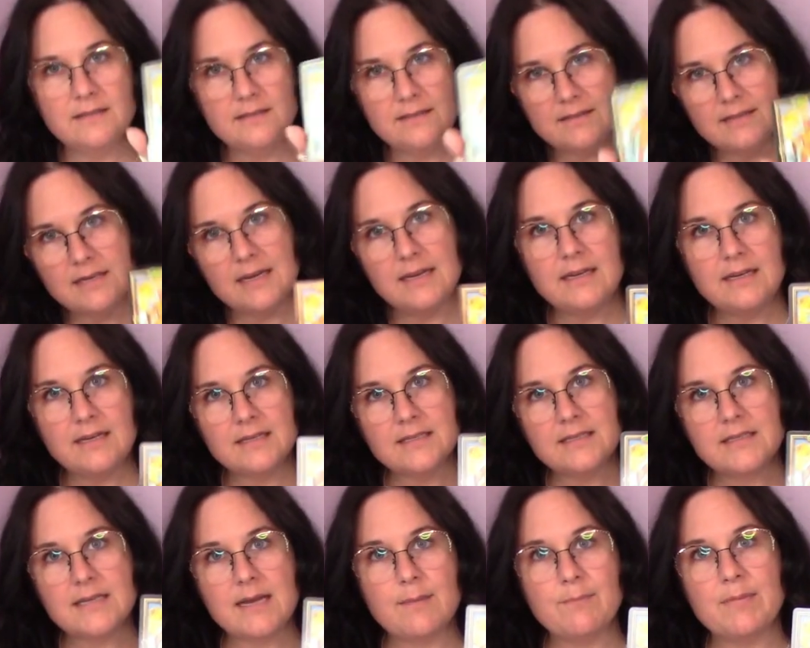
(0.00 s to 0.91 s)
taking
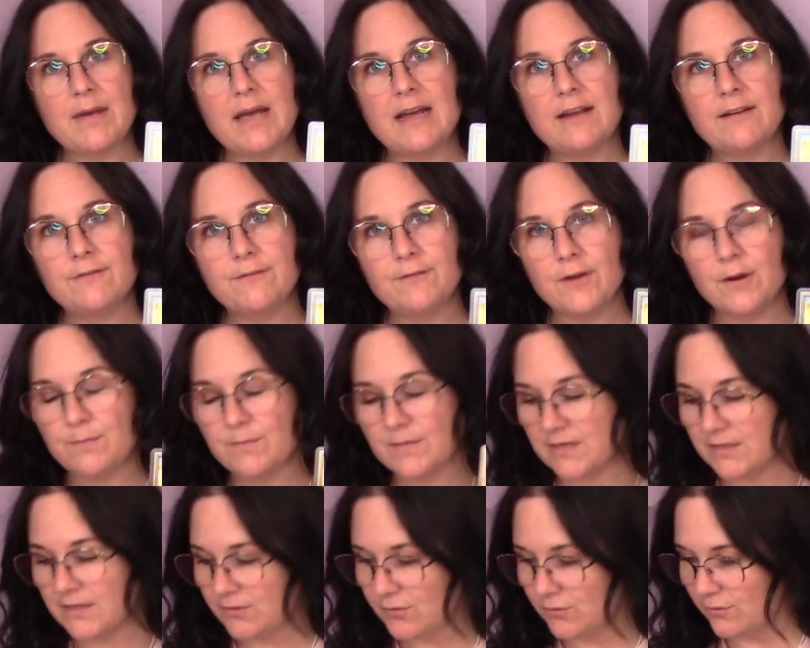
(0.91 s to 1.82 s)
a step back from
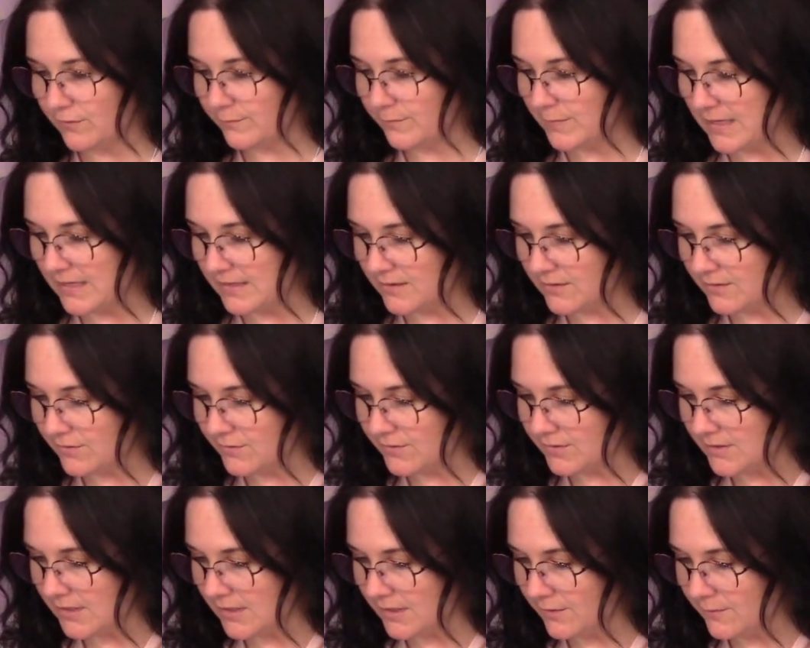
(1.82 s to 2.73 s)
this two of
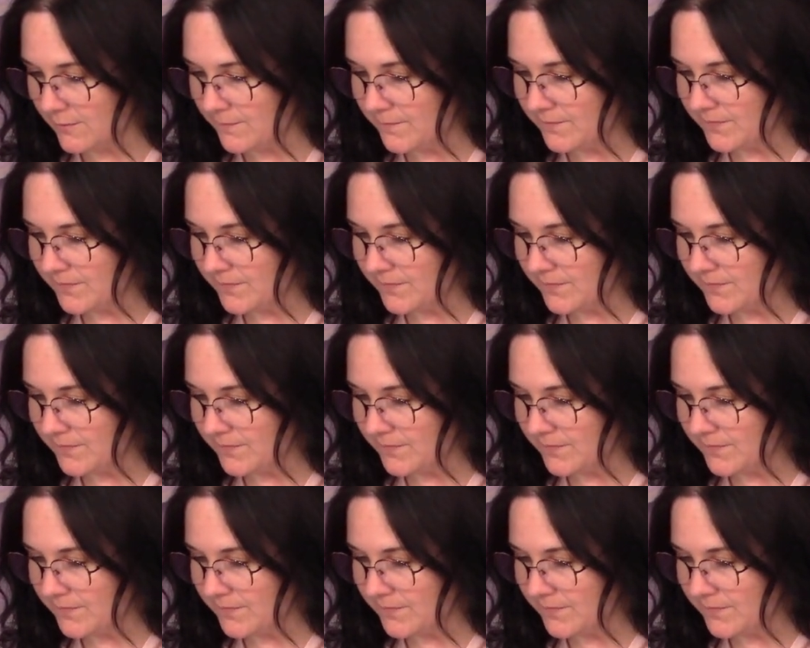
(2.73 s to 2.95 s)
pentacles here